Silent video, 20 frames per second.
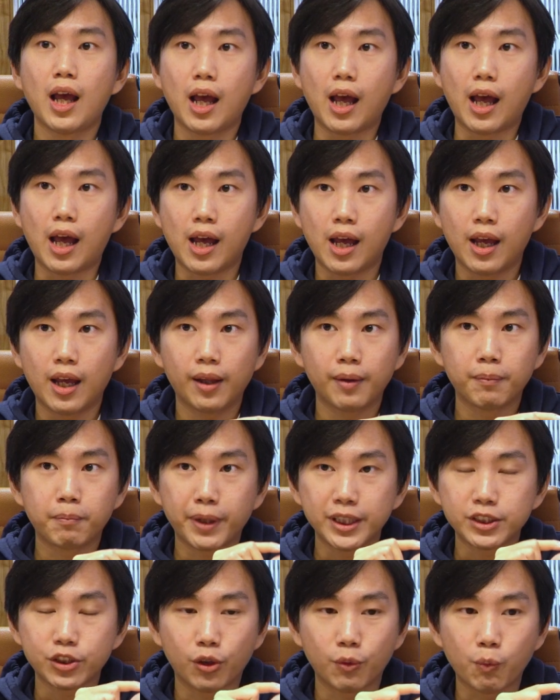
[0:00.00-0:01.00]
and
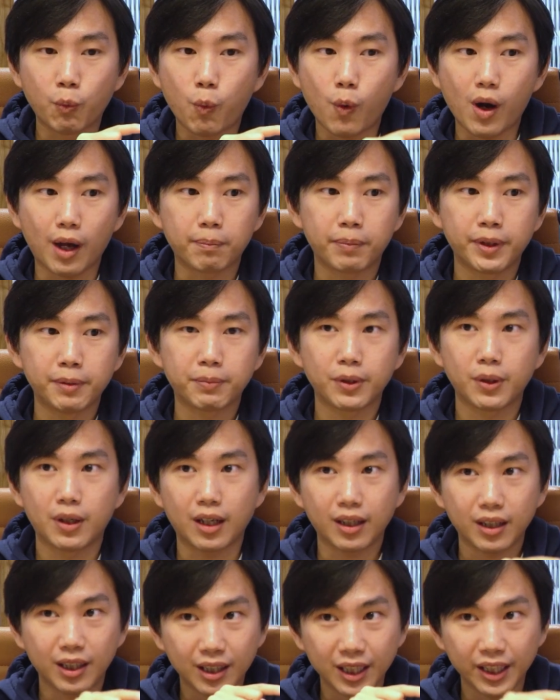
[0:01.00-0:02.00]
based on what people
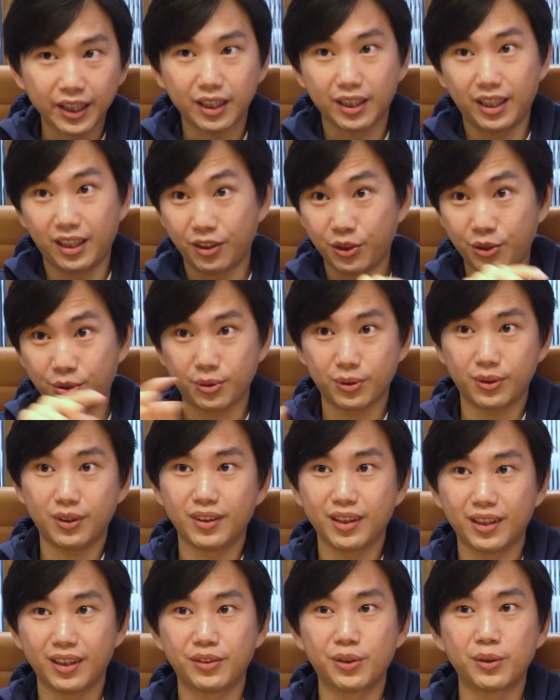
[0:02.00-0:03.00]
are click into,
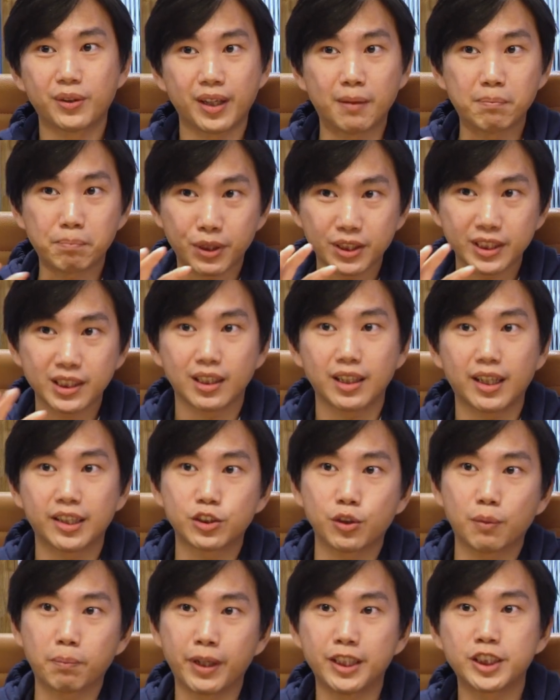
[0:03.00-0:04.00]
you can personalize
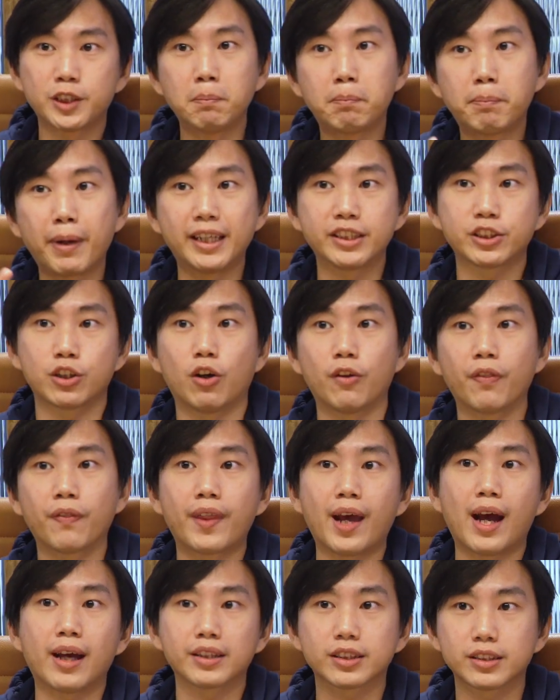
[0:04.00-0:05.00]
your page based on
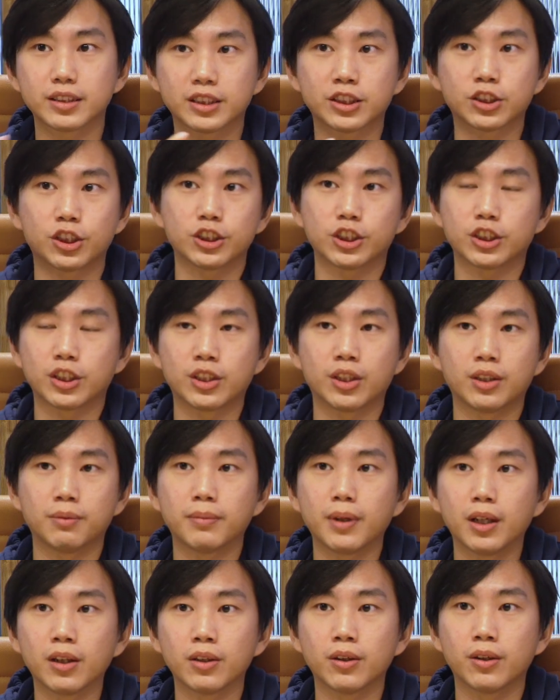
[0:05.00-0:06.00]
that search
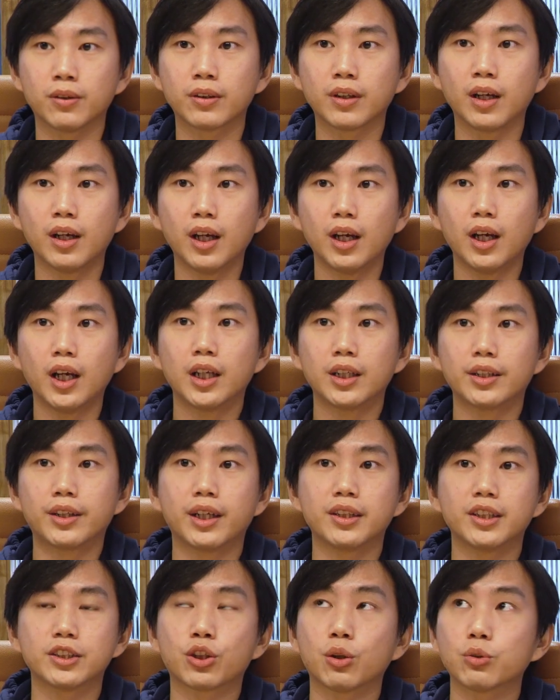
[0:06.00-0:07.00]
term alone.
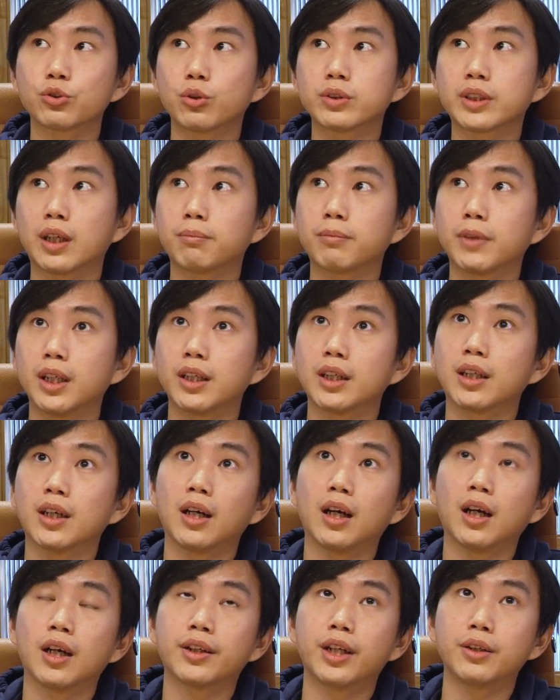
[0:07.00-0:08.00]
That is also something
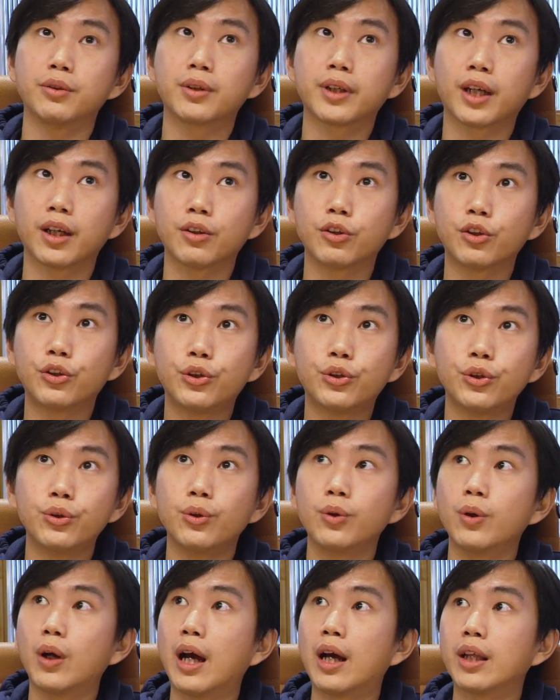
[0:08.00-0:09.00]
that you can
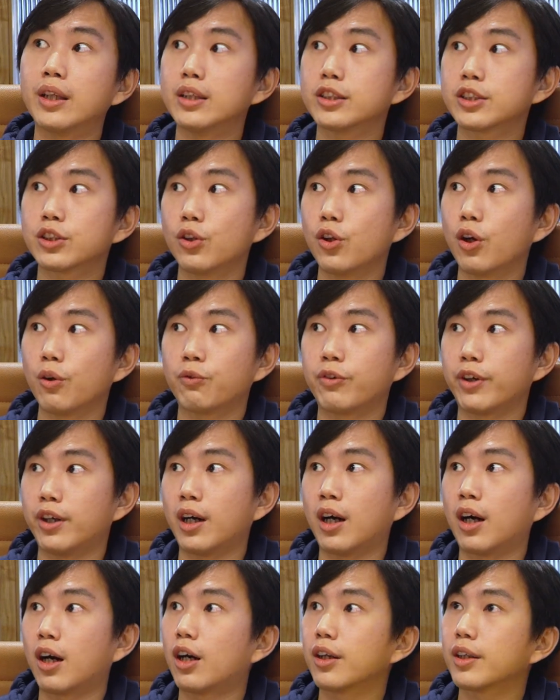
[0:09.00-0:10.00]
do, and it's not very
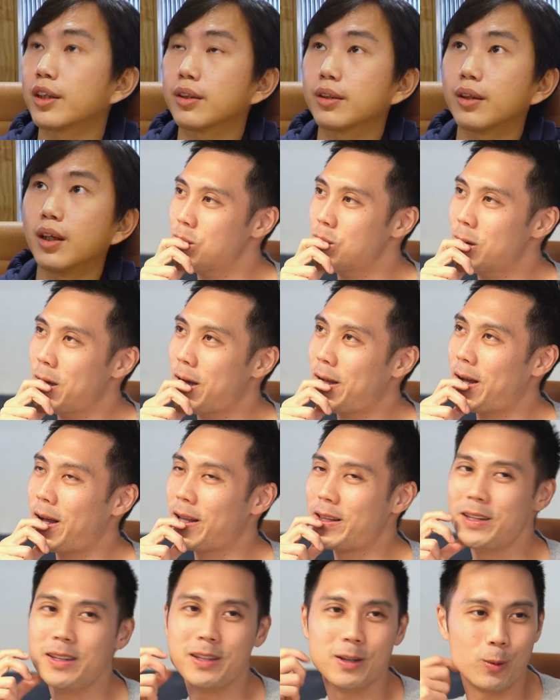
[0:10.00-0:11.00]
hard. I
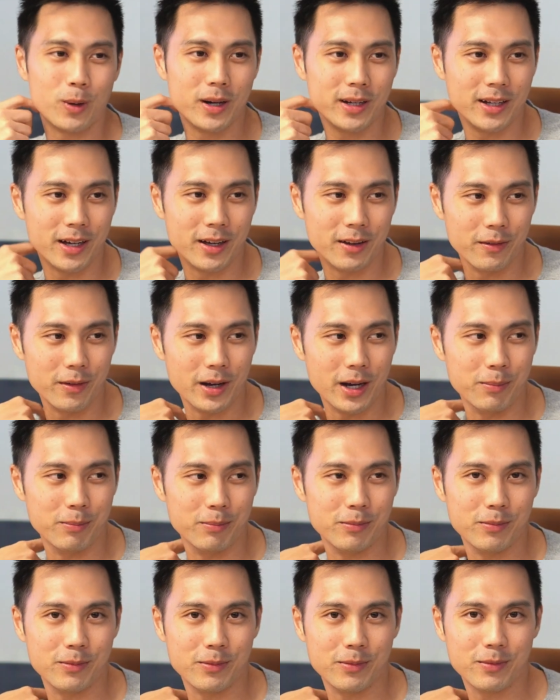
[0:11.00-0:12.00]
think the one that
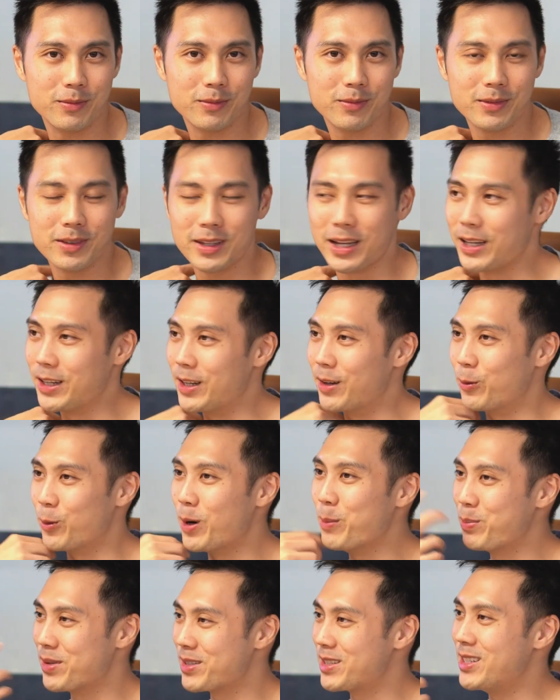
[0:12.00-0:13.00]
I'm like the
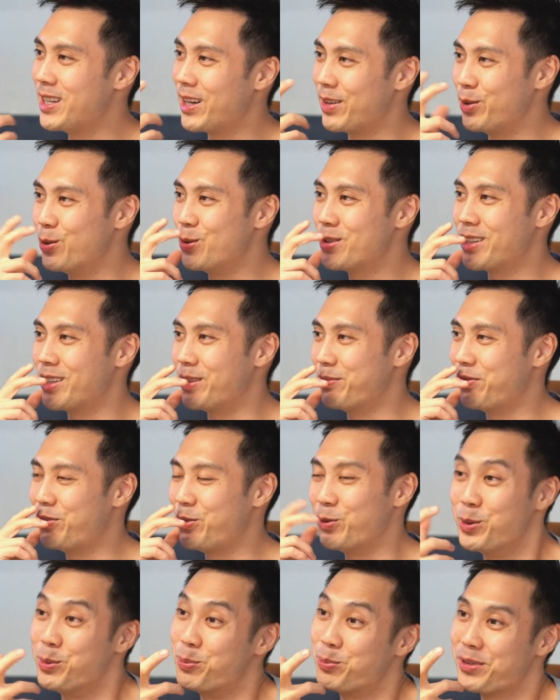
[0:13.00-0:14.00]
one person that I use and
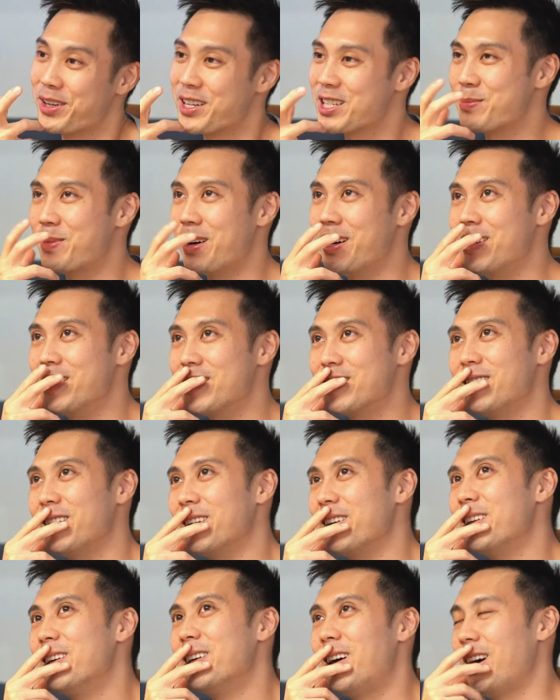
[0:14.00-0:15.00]
feel impressed by is
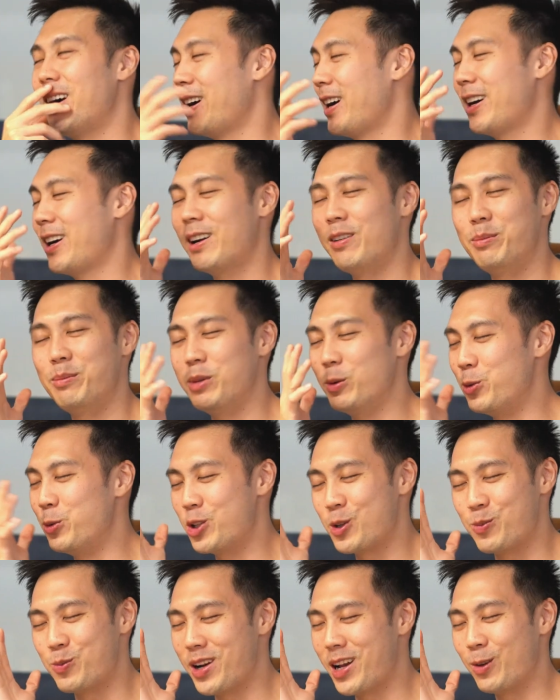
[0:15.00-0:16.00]
like, I can't remember
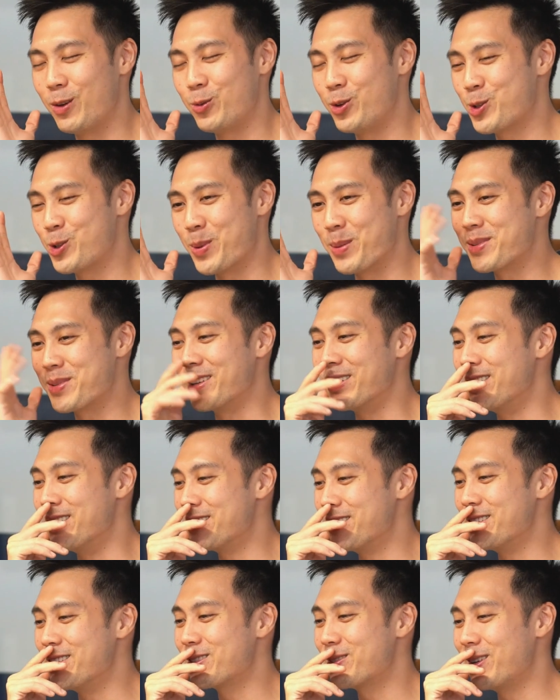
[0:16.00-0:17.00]
which brand, which website
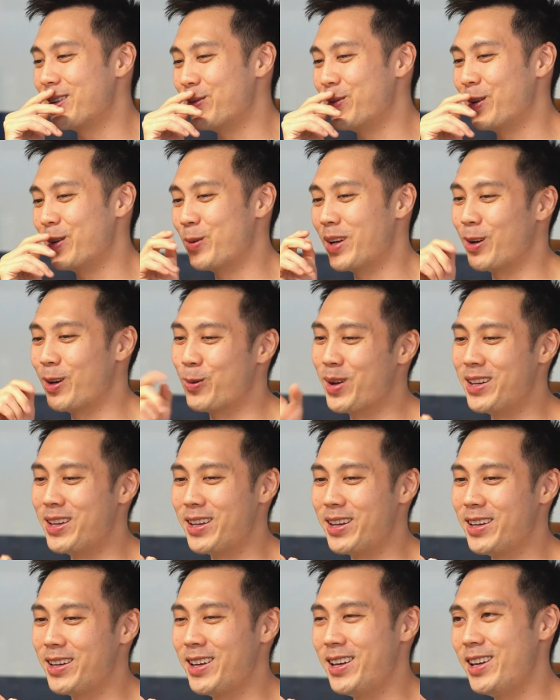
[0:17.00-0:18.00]
this is, right? But I went
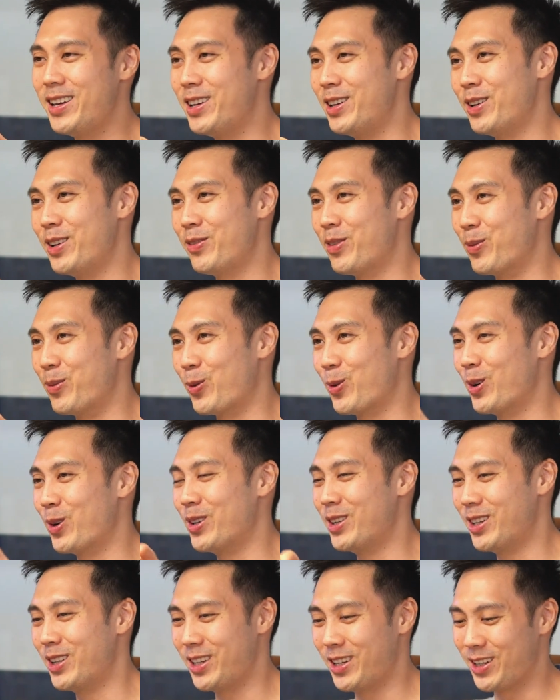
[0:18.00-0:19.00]
there, hey,
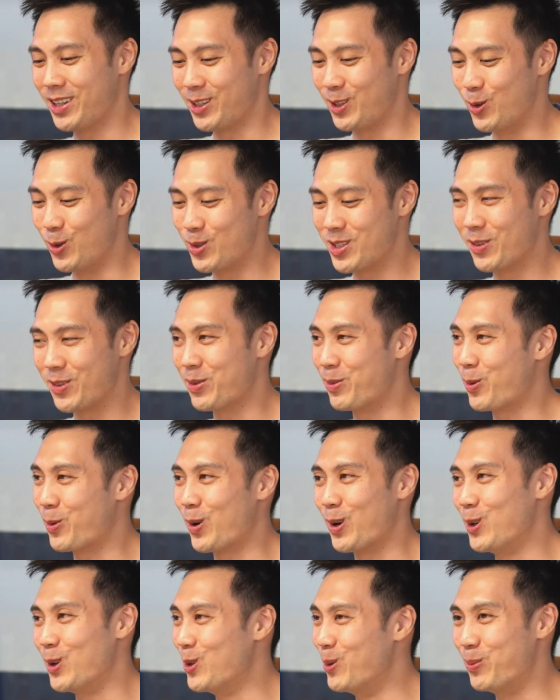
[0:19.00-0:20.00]
user from
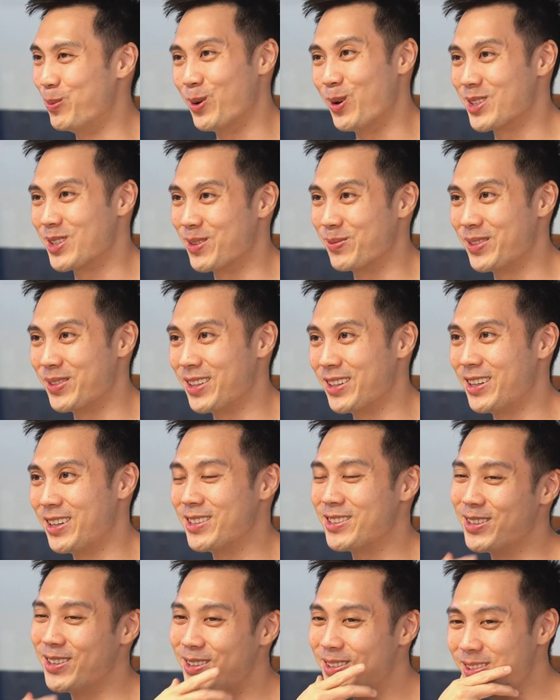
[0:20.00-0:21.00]
Kuala Lumpur or something like that. I
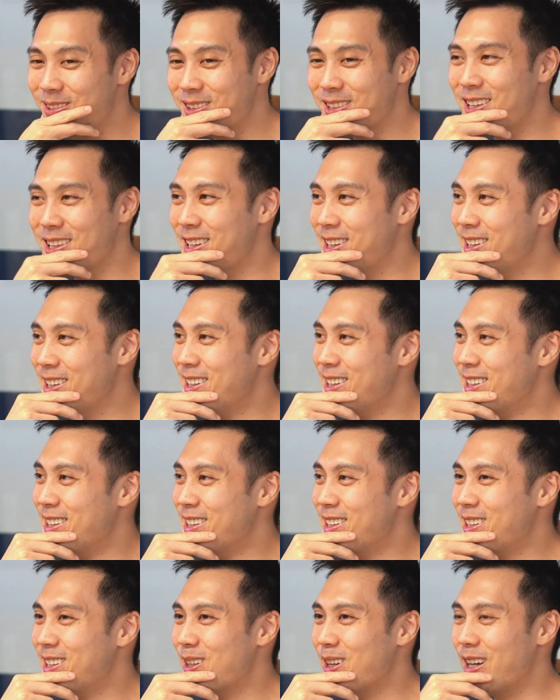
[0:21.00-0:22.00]
was like, okay.
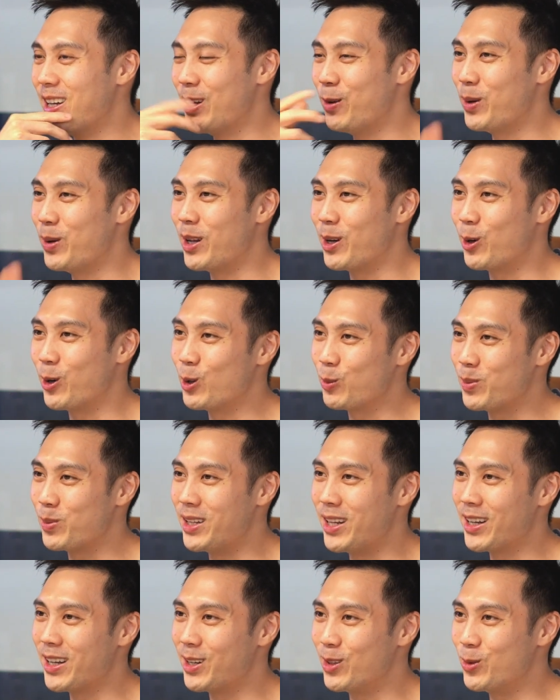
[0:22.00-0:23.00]
And then when I go to
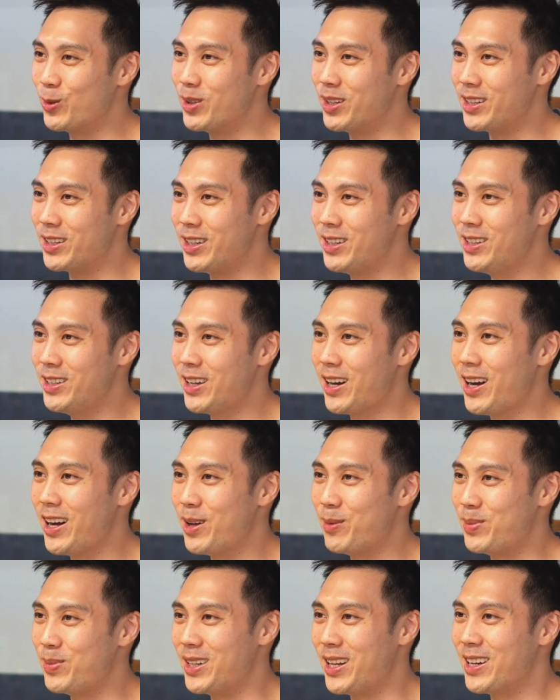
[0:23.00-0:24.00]
Penang and do it again,
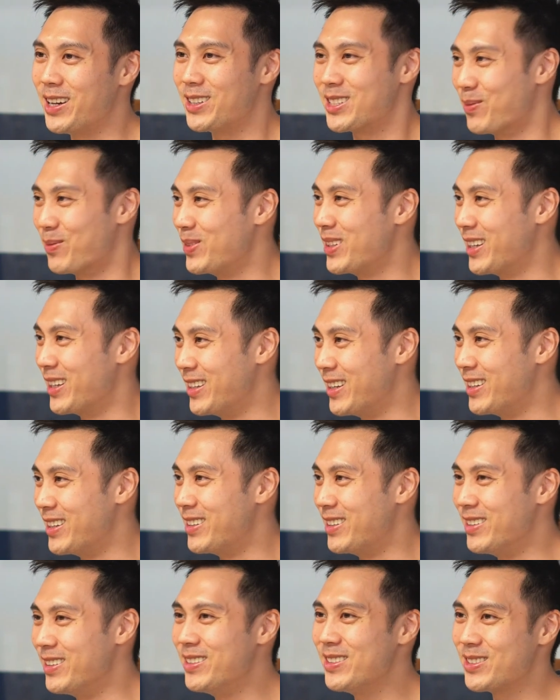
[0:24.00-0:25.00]
hi Penang, something like
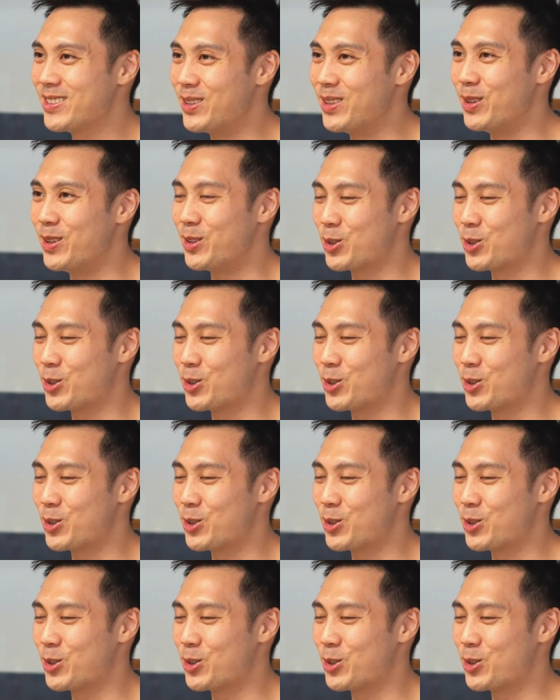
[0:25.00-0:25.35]
that, So it